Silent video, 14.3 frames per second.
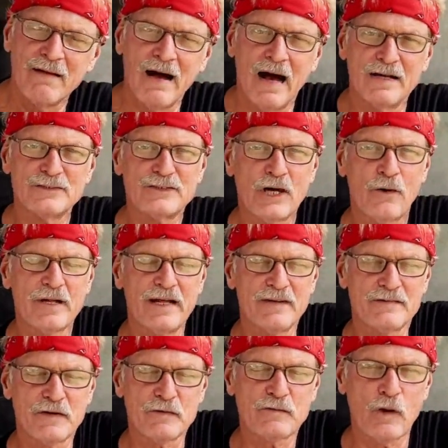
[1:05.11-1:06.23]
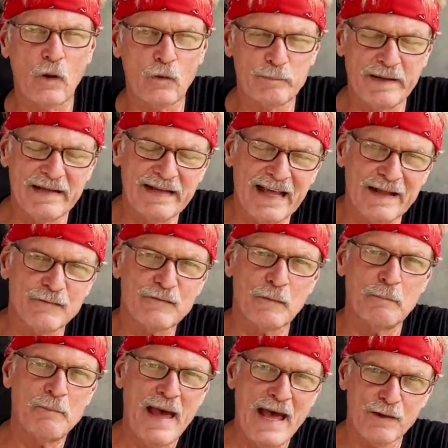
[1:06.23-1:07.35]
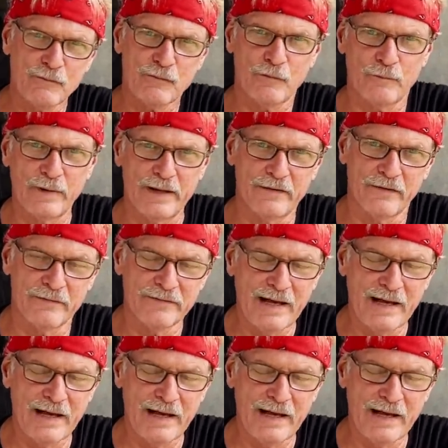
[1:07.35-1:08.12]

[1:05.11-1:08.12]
Joni has just told me it's macerator,